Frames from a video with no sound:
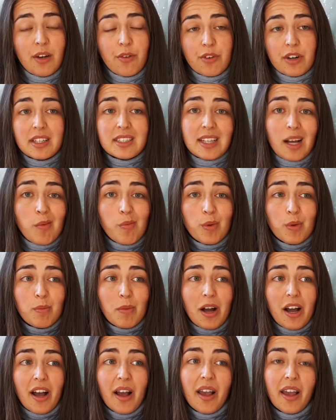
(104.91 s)
For example,
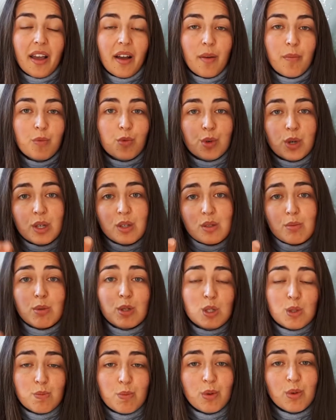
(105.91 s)
my reusable
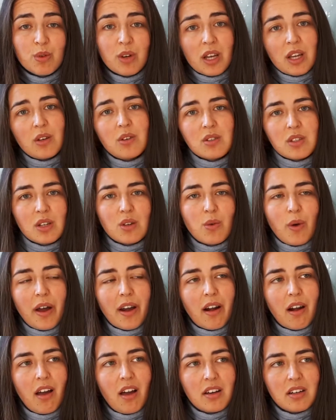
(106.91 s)
spoon, I used it quite
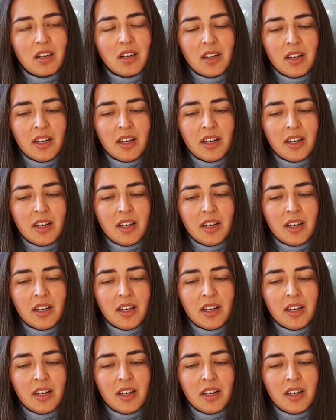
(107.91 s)
a lot.